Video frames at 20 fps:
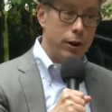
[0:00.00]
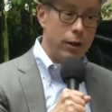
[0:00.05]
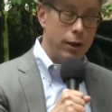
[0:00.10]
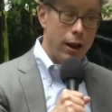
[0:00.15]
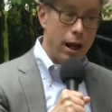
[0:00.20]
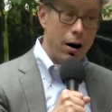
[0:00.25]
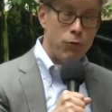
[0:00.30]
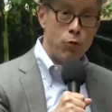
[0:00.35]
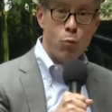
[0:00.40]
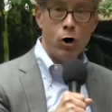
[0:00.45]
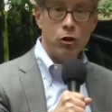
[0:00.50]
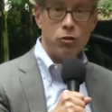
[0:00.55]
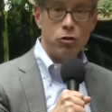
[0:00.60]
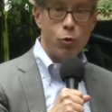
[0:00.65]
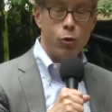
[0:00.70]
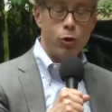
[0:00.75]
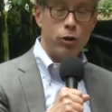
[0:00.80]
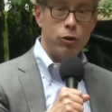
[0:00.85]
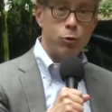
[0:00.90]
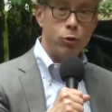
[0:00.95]
everyone's
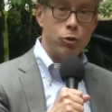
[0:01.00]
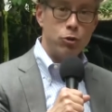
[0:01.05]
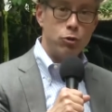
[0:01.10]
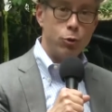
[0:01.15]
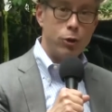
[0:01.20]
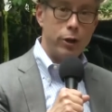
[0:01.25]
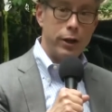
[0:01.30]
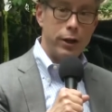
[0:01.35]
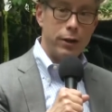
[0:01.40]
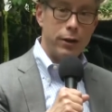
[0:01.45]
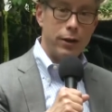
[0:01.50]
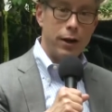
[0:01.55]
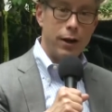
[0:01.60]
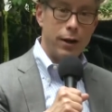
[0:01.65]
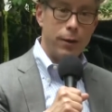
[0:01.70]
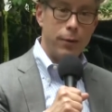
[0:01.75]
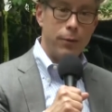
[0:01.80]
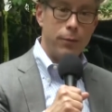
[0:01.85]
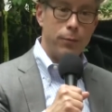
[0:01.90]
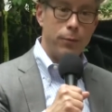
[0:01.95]
going to enjoy it
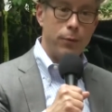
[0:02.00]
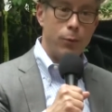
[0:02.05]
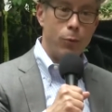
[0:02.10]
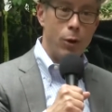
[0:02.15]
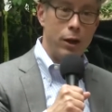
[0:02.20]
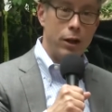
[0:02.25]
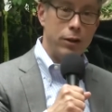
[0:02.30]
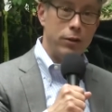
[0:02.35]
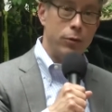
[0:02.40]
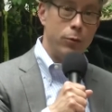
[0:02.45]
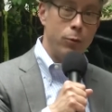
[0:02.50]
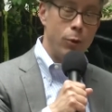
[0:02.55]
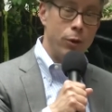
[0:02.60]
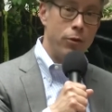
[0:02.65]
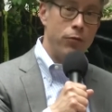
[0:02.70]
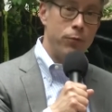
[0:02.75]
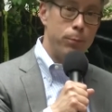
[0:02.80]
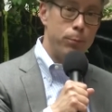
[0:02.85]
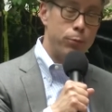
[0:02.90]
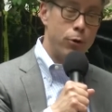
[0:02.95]
when
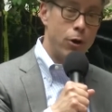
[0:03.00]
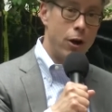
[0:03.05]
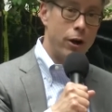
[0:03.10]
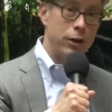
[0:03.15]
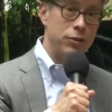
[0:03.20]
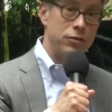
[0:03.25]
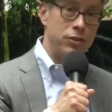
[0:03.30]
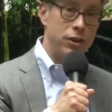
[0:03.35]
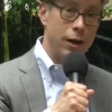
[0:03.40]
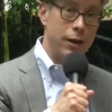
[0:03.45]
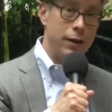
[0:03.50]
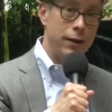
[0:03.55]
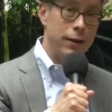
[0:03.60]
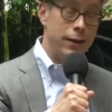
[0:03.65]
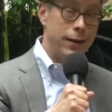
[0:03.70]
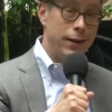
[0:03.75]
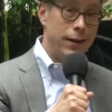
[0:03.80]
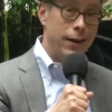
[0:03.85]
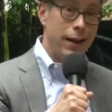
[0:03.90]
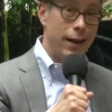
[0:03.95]
the product's done.
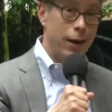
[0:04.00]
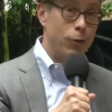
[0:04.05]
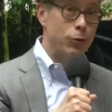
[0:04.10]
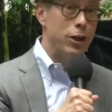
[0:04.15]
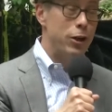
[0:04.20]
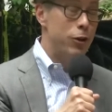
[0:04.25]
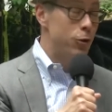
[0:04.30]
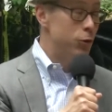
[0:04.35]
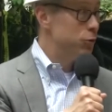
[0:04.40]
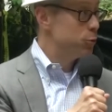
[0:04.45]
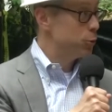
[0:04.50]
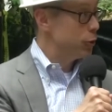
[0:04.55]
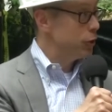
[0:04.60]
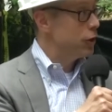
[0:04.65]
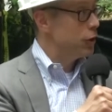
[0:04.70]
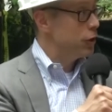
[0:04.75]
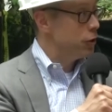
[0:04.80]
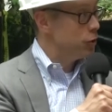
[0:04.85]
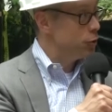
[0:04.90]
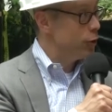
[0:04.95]
And I'll tell you who's
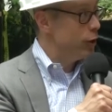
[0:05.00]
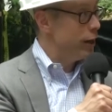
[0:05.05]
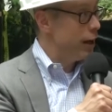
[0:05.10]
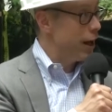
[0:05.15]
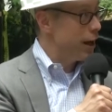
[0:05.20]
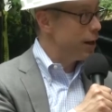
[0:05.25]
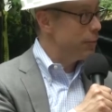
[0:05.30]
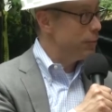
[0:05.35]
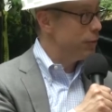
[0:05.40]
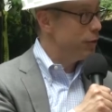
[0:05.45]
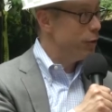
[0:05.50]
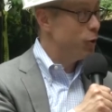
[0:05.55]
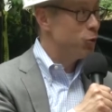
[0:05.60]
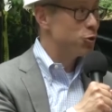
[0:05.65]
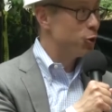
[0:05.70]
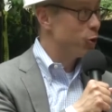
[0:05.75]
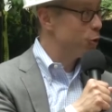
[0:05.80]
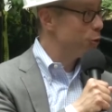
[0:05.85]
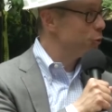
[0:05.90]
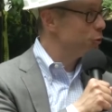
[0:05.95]
really going to enjoy it, Adam. Those
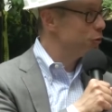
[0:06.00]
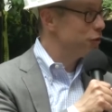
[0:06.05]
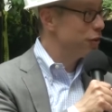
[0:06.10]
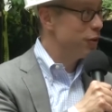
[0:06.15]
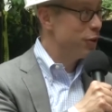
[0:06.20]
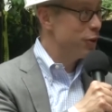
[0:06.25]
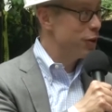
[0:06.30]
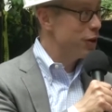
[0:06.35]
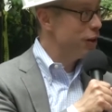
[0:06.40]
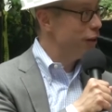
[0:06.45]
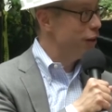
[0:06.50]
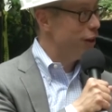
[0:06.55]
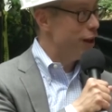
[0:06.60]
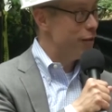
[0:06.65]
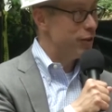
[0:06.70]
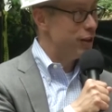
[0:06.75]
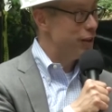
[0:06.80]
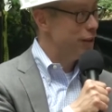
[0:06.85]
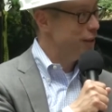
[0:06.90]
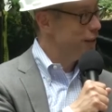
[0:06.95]
turtles. They're going to
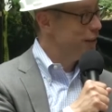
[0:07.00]
love it.